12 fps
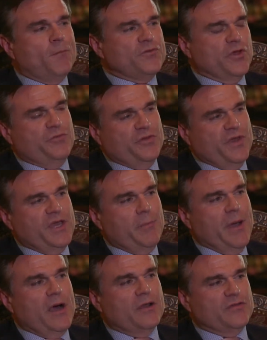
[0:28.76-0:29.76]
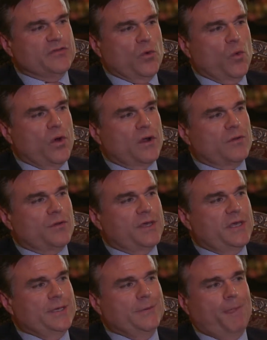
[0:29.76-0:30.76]
So if you think about
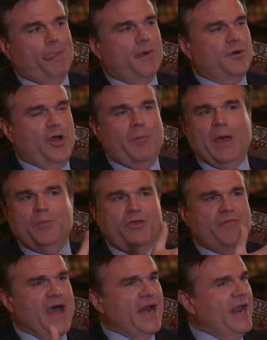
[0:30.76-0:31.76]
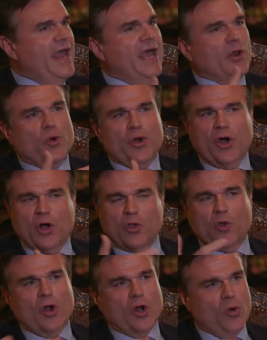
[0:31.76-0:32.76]
historically, you know, maybe you've had an aunt or an
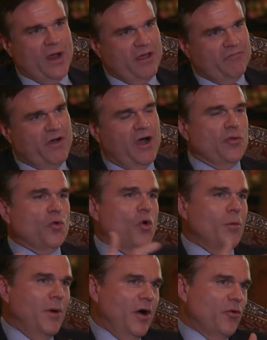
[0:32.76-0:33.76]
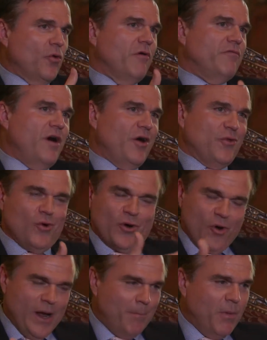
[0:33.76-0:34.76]
uncle or a grandfather or a mother or a father or a
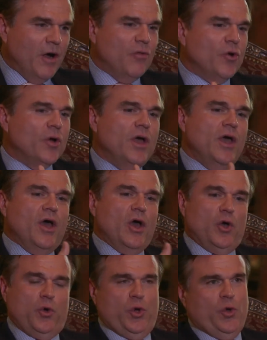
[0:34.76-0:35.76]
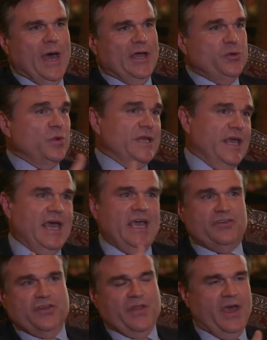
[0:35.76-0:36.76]
grandmother who had to
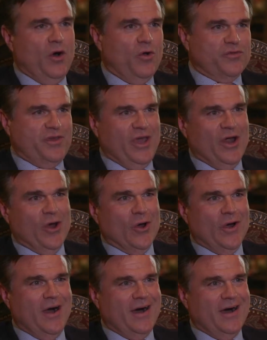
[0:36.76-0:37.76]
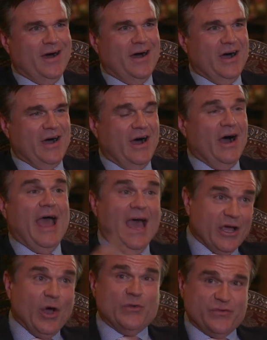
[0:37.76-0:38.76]
engage in the healthcare
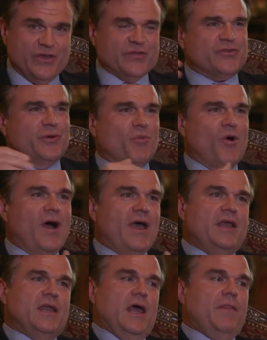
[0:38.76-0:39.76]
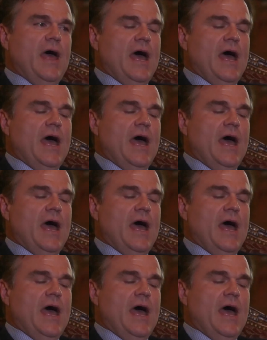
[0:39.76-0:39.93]
ecosystem, right? And